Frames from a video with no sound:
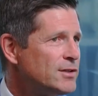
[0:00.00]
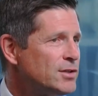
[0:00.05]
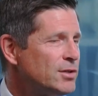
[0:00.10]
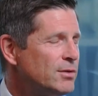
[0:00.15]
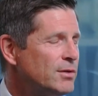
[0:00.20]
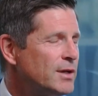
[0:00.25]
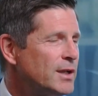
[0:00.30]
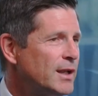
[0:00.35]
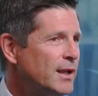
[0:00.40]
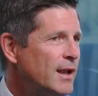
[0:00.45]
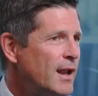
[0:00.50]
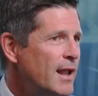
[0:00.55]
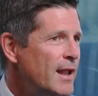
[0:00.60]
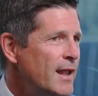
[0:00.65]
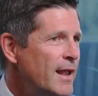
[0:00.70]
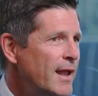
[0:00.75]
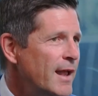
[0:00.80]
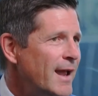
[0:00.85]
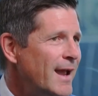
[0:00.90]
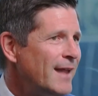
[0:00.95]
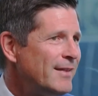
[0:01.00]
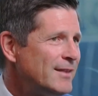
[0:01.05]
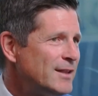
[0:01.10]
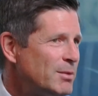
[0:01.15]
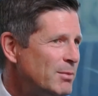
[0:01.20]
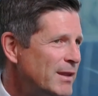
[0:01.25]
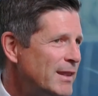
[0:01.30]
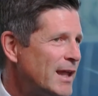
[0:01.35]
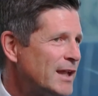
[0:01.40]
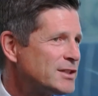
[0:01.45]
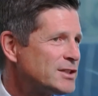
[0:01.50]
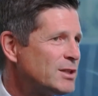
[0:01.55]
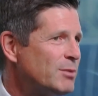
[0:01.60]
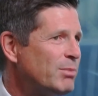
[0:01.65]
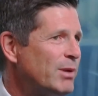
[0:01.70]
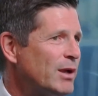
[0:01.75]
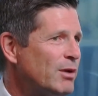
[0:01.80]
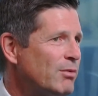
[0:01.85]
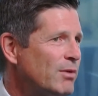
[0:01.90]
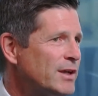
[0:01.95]
to it. And to me, that's the
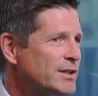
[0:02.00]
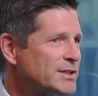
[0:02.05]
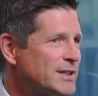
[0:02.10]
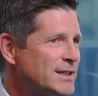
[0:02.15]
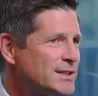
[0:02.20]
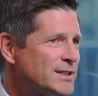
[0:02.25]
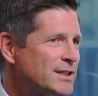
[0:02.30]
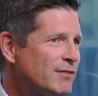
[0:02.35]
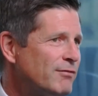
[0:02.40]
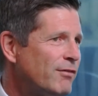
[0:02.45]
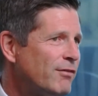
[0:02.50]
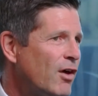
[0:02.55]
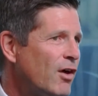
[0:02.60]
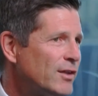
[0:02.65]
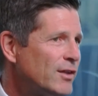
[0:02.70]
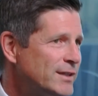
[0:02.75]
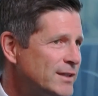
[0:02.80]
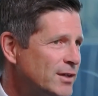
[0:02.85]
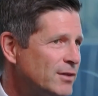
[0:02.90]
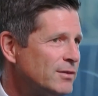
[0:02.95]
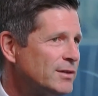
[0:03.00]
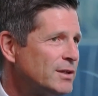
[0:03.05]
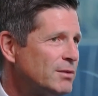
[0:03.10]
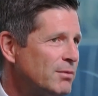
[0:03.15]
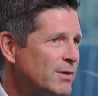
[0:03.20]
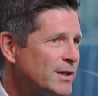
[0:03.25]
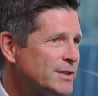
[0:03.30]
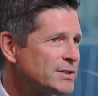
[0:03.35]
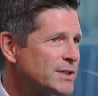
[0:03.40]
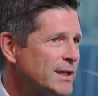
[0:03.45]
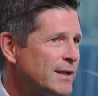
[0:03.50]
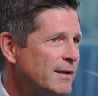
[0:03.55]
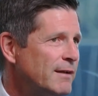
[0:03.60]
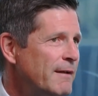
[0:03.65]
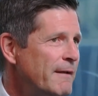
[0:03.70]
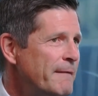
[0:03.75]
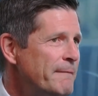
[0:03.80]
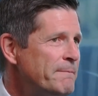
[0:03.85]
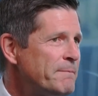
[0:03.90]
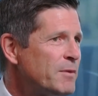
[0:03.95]
big risk. It's the volatility risk. And
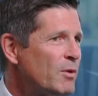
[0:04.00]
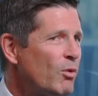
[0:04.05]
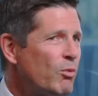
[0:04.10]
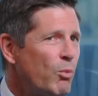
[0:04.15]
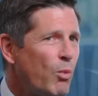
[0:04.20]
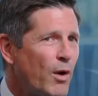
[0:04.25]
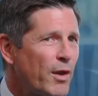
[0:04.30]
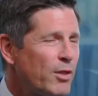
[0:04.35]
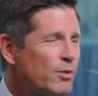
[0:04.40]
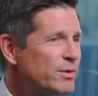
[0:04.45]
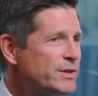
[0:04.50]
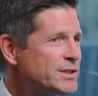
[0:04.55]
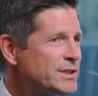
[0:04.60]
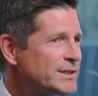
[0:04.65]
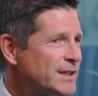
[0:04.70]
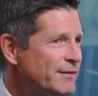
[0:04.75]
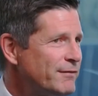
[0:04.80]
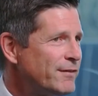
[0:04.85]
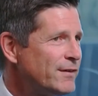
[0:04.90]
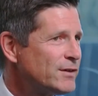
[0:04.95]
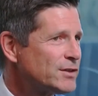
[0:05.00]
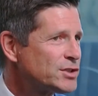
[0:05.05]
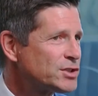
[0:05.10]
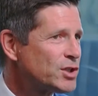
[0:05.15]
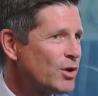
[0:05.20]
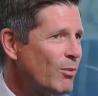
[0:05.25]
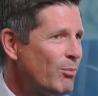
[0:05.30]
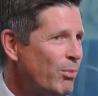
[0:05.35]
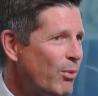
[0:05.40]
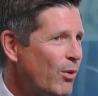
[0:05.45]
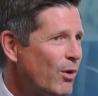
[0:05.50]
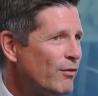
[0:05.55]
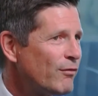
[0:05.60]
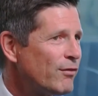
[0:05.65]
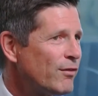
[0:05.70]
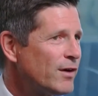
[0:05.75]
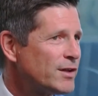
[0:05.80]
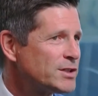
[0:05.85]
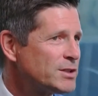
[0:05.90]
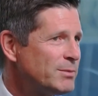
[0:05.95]
one of the reasons I feel it's so important
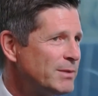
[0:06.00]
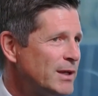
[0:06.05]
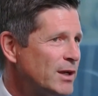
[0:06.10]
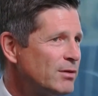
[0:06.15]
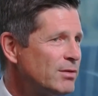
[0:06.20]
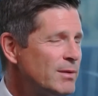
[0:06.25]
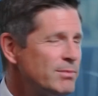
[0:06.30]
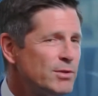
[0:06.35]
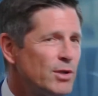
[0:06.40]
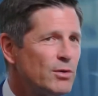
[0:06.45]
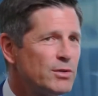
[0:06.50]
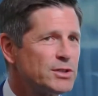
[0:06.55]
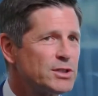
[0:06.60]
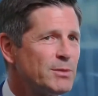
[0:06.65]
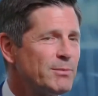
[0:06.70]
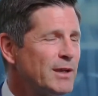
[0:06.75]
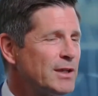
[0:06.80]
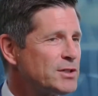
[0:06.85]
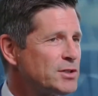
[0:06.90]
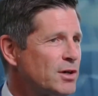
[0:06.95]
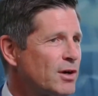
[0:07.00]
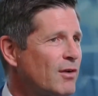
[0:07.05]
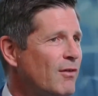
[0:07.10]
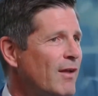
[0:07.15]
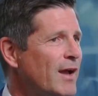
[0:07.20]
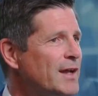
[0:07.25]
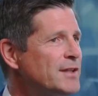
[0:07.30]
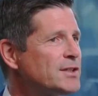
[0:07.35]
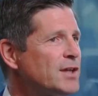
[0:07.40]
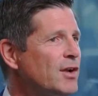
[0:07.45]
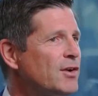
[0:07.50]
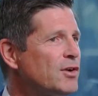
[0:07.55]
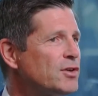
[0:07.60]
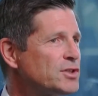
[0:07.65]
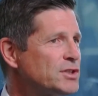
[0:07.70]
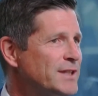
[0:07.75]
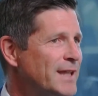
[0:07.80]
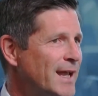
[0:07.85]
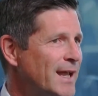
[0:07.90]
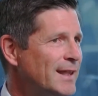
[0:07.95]
for us to be in crypto is to make sure clients
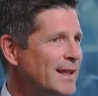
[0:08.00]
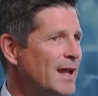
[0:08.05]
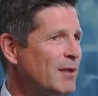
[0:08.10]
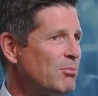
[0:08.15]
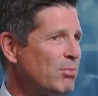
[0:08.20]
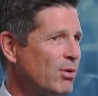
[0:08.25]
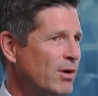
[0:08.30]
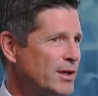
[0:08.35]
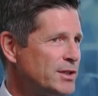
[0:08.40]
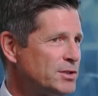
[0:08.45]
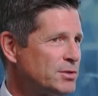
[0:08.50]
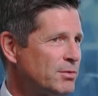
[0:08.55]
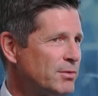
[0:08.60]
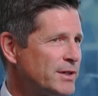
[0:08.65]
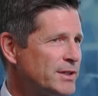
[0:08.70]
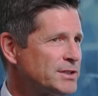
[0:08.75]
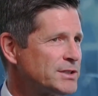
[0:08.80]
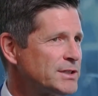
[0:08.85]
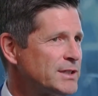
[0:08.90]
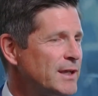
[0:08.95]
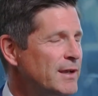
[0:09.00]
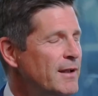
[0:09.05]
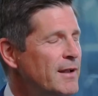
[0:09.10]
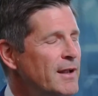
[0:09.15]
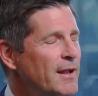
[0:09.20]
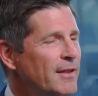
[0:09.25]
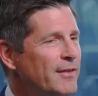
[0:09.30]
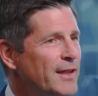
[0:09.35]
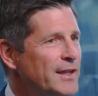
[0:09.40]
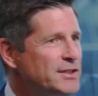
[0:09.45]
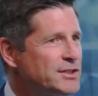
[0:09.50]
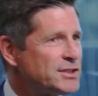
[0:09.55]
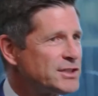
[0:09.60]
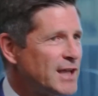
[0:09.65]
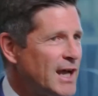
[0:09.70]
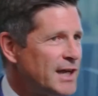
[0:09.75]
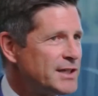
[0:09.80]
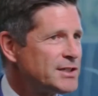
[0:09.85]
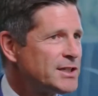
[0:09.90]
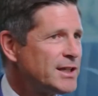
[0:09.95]
understand that price risk. They
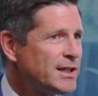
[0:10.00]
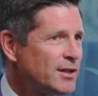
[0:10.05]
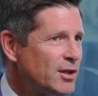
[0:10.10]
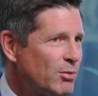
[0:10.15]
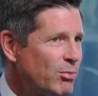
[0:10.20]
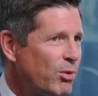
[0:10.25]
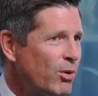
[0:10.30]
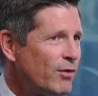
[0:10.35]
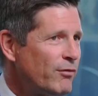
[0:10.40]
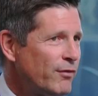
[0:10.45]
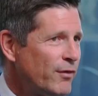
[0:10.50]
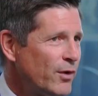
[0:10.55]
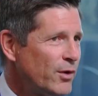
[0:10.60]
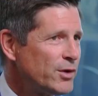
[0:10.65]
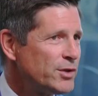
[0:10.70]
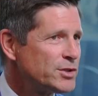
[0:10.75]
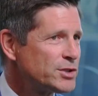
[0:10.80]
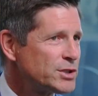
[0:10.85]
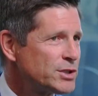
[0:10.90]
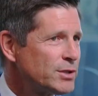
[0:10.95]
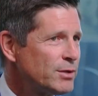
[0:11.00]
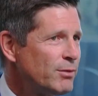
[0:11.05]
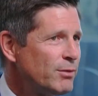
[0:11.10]
size it in their portfolios